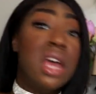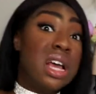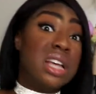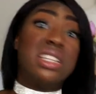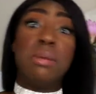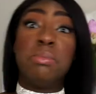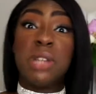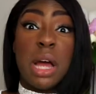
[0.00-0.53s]

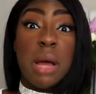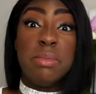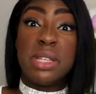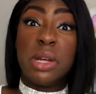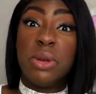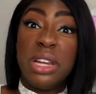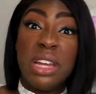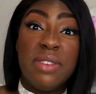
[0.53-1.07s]
Sometimes
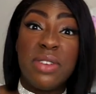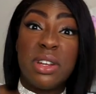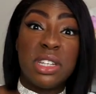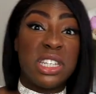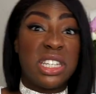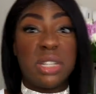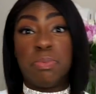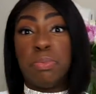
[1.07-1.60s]
they'll even
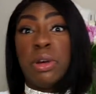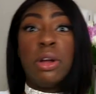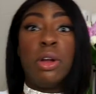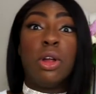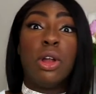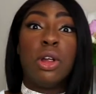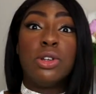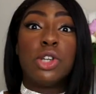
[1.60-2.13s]

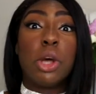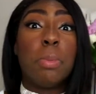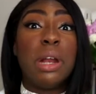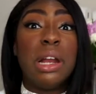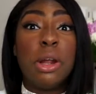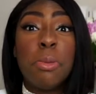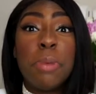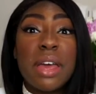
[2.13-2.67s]
sprinkle on top a
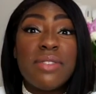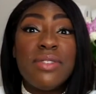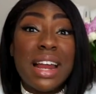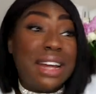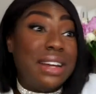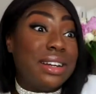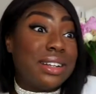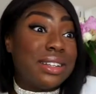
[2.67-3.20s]
little bit of
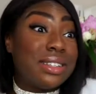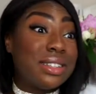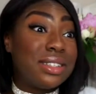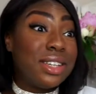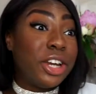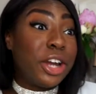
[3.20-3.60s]
lateness,